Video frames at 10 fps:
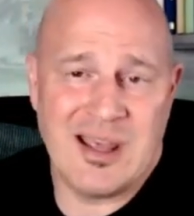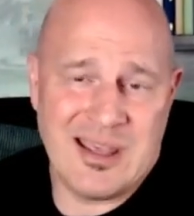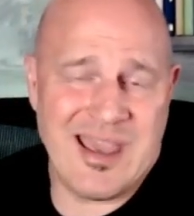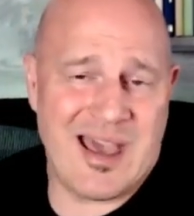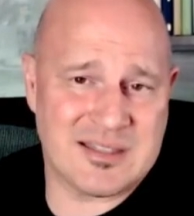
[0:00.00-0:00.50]

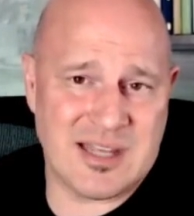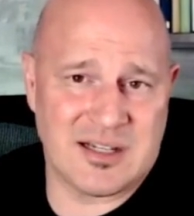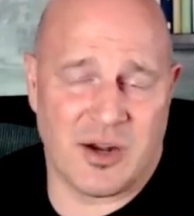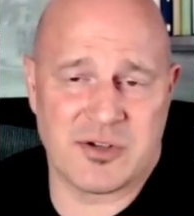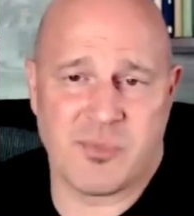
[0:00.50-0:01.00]
Yeah, it's
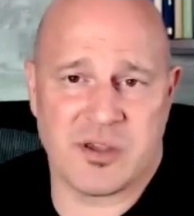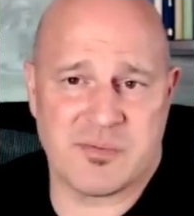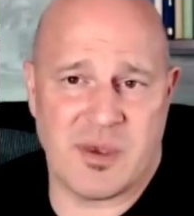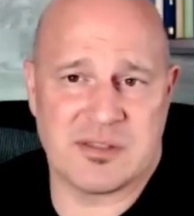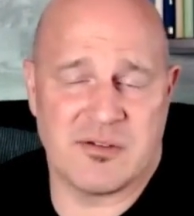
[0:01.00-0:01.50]
$10 more
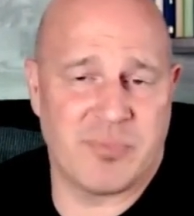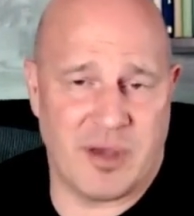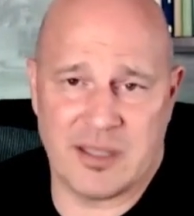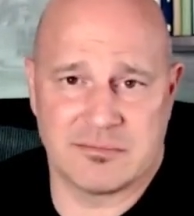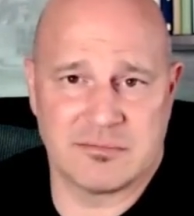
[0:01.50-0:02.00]
expensive,
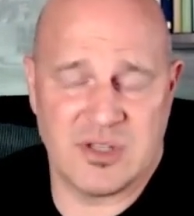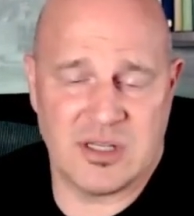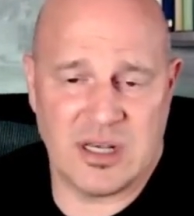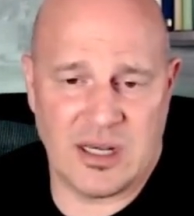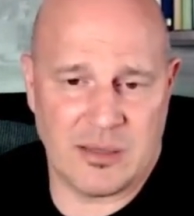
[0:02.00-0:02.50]
but you
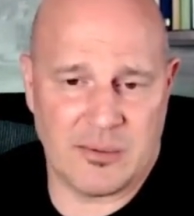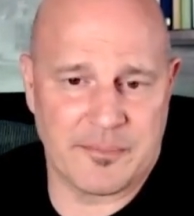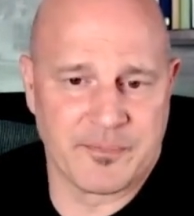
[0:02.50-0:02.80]
need it anyway.